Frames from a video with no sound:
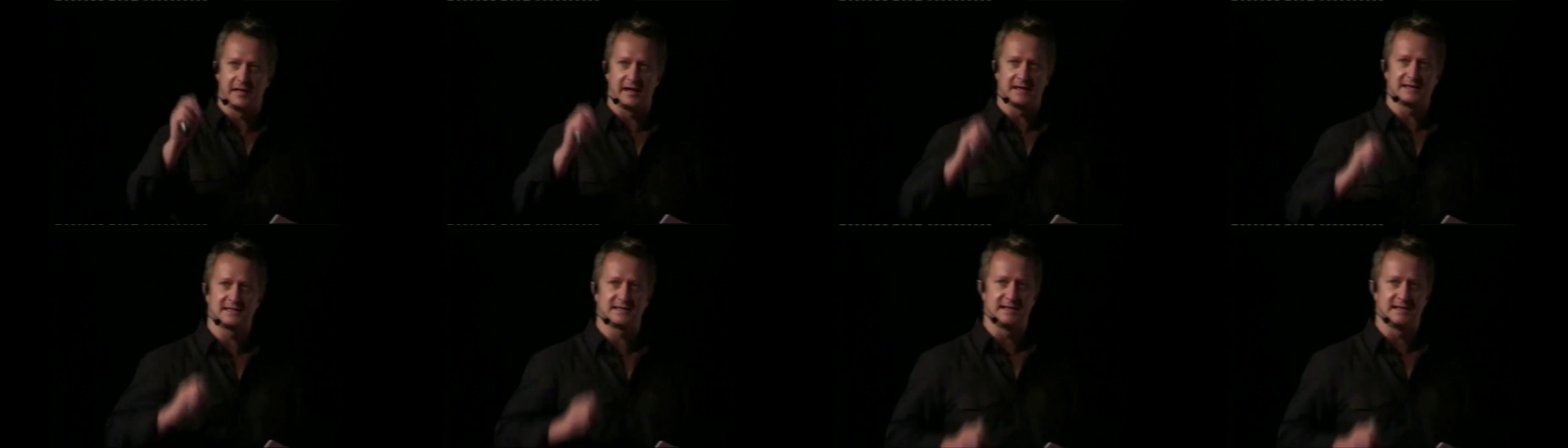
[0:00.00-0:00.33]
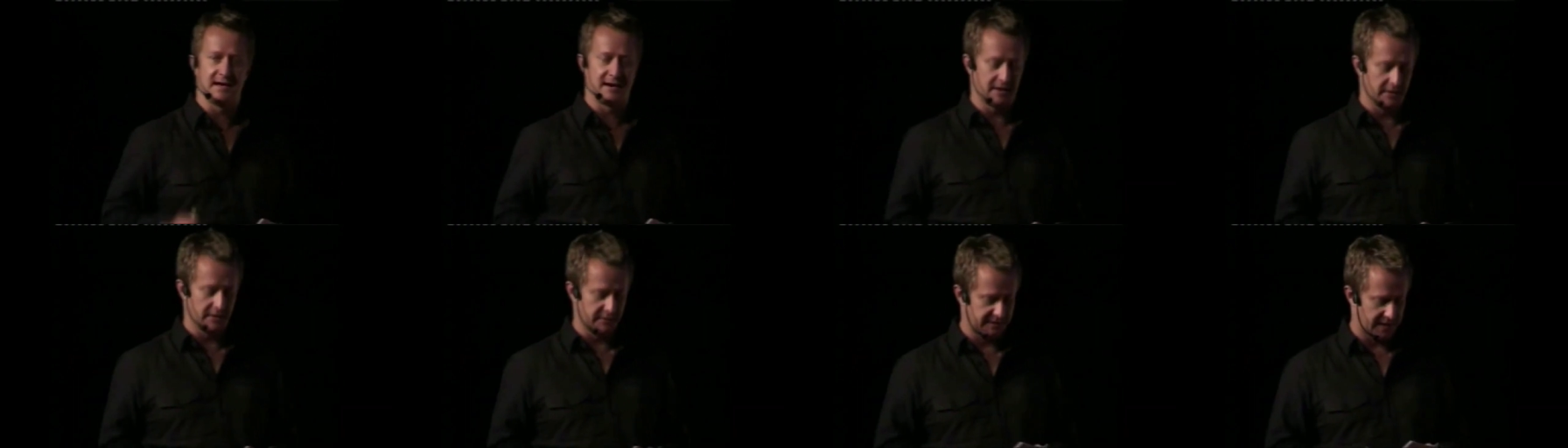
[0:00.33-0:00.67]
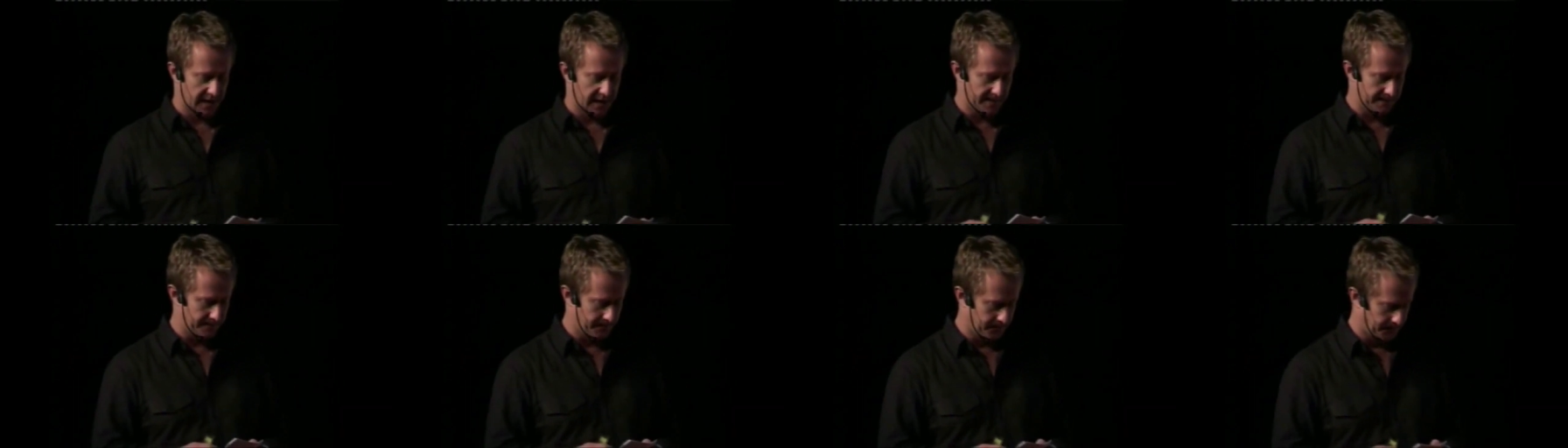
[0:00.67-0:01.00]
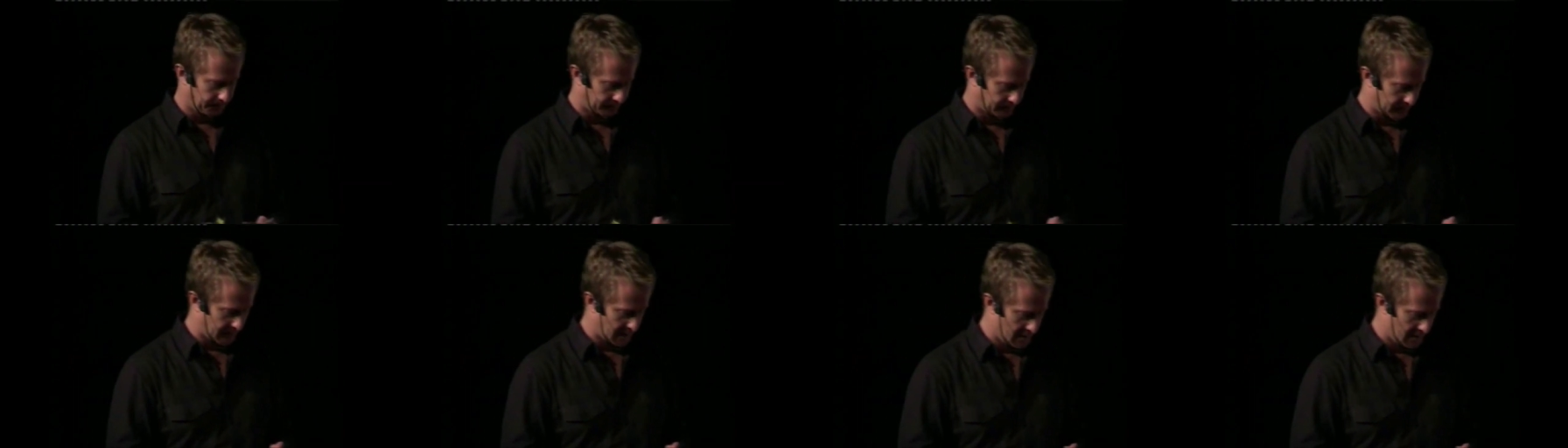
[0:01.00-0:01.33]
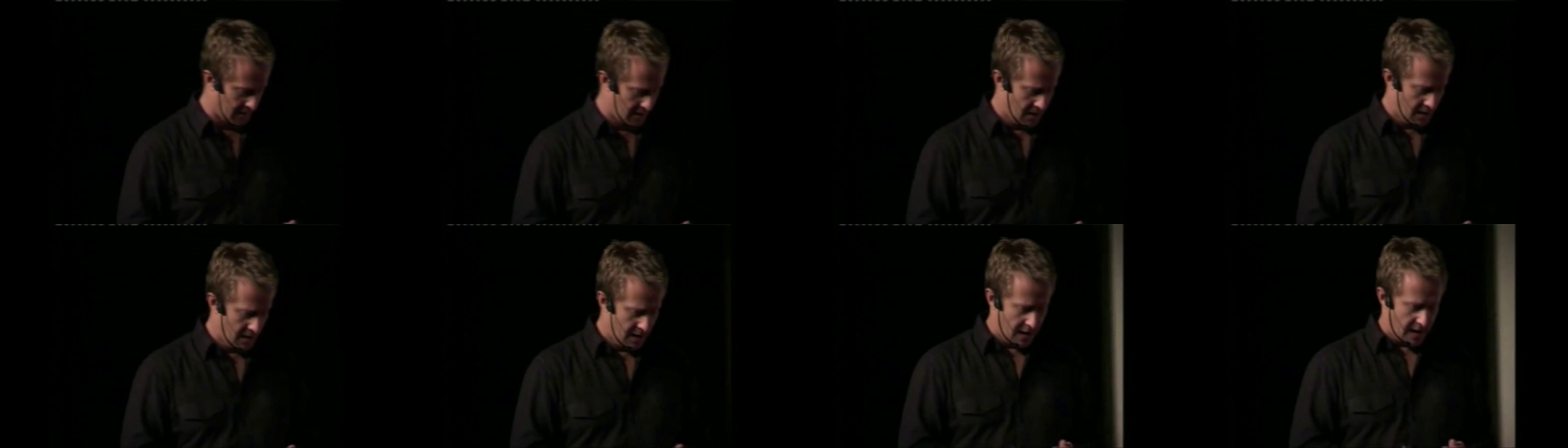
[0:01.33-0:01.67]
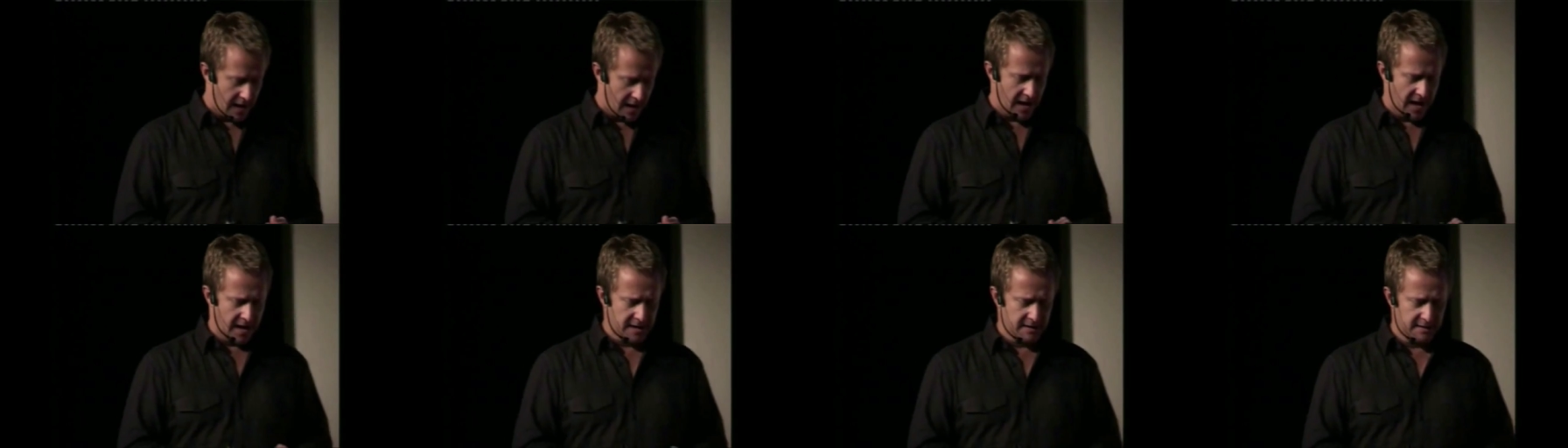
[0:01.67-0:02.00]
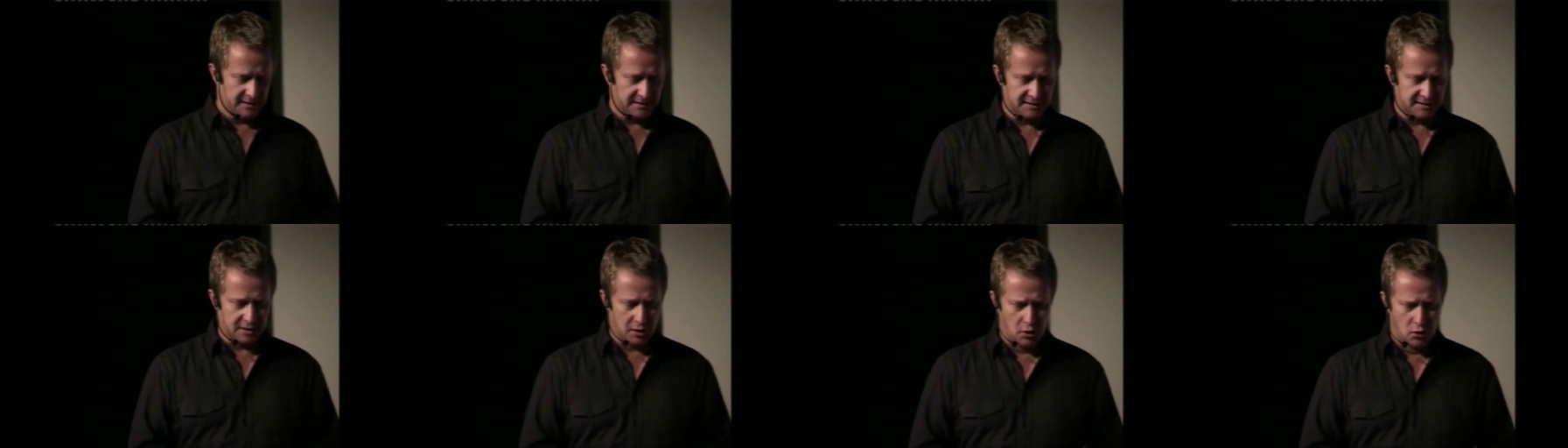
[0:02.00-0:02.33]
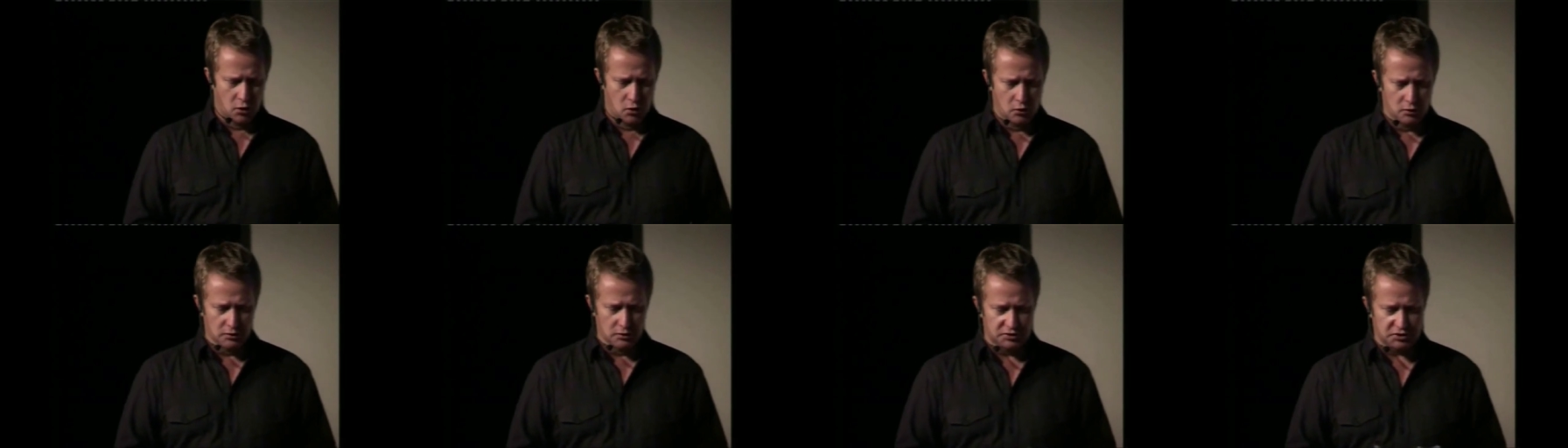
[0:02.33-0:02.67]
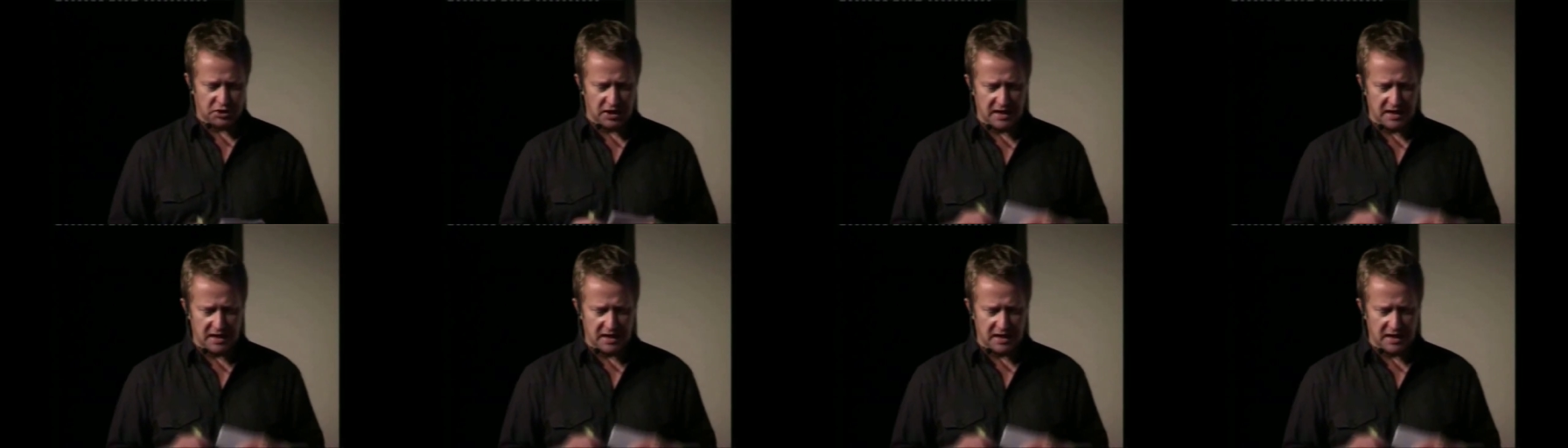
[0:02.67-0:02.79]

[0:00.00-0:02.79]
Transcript: bit of that stereotype. And so